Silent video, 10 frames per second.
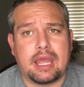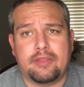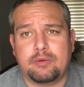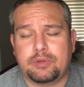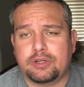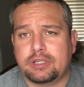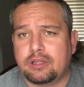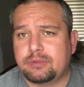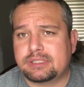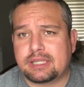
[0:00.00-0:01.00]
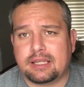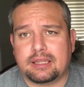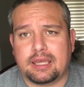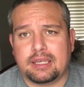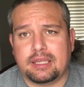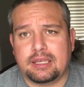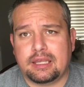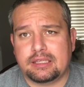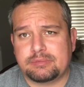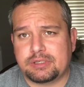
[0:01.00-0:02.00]
And then when you're dealing with side lighting,
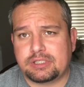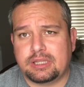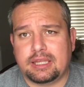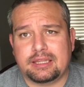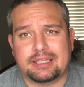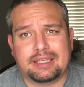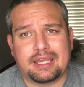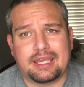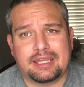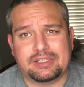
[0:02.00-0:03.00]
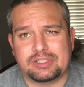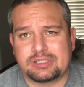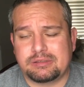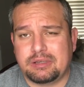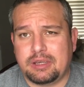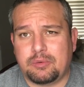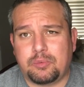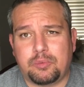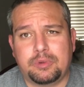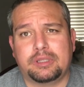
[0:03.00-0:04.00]
especially late in the day, it just, it
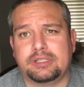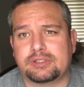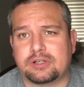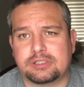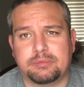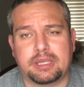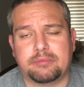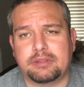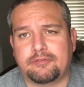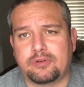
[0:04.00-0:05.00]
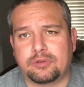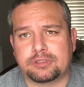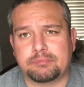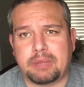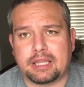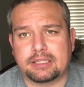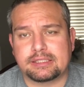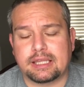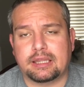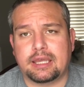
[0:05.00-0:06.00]
really starts to become difficult to
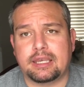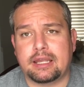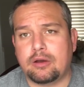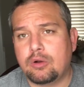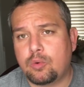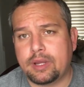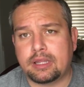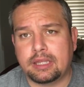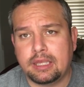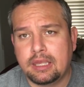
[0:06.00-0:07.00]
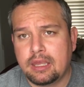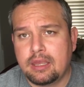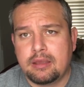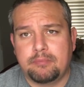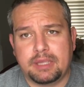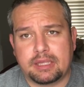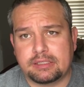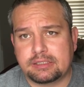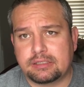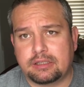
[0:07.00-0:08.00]
balance that lighting out quickly
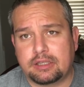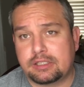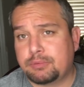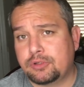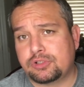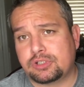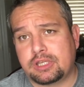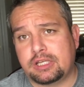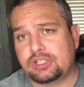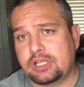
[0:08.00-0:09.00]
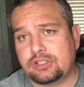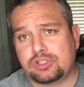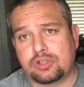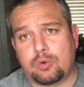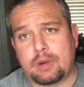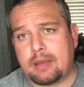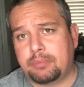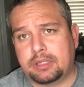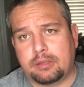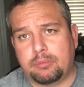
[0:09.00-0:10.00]
because the exposure is going to change so
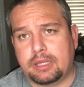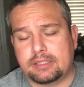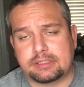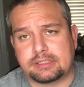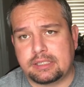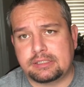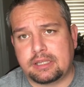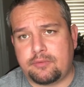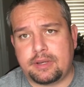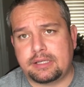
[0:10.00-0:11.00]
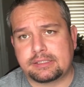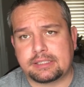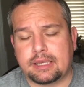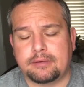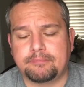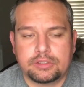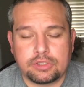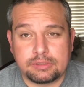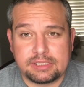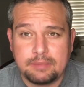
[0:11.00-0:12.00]
rapidly as the sun's getting ready to set.
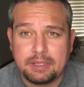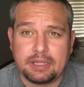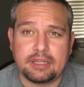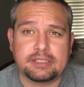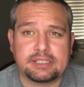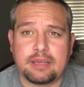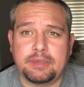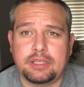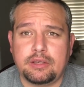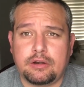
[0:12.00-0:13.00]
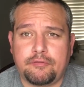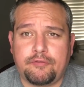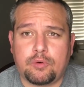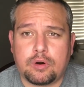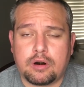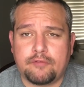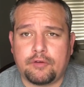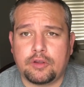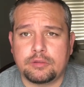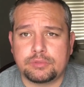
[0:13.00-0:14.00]
So typically this time of year for our
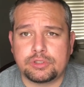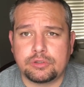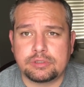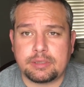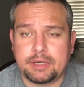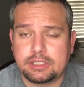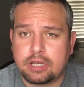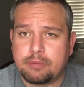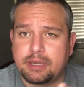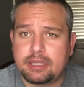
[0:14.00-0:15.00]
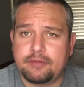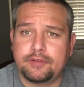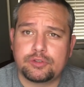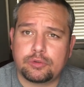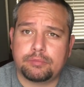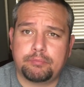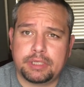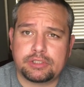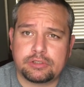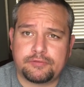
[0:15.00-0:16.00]
volume shoots, I'm going to talk about individual
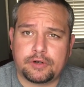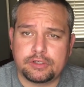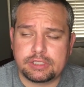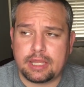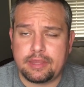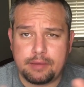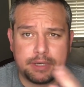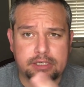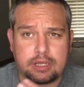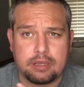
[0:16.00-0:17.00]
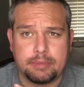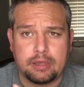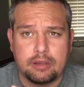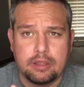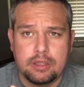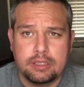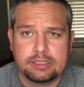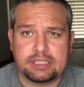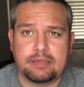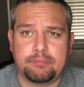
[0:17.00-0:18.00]
pictures first, and then I'm going to talk about
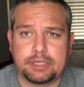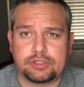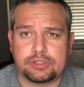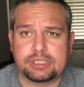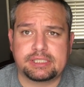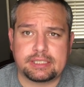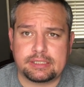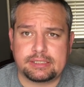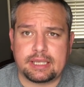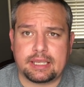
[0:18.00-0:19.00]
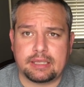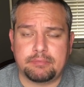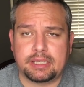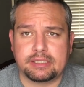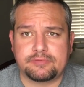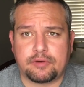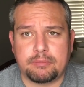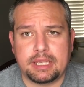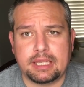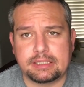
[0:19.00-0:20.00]
team pictures second, because for
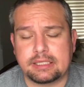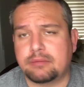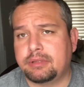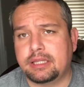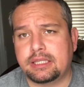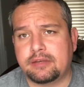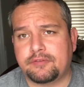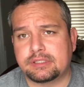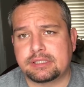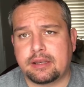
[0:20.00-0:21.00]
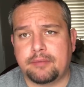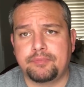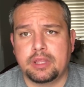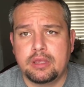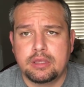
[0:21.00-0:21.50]
me, it's a completely different setup.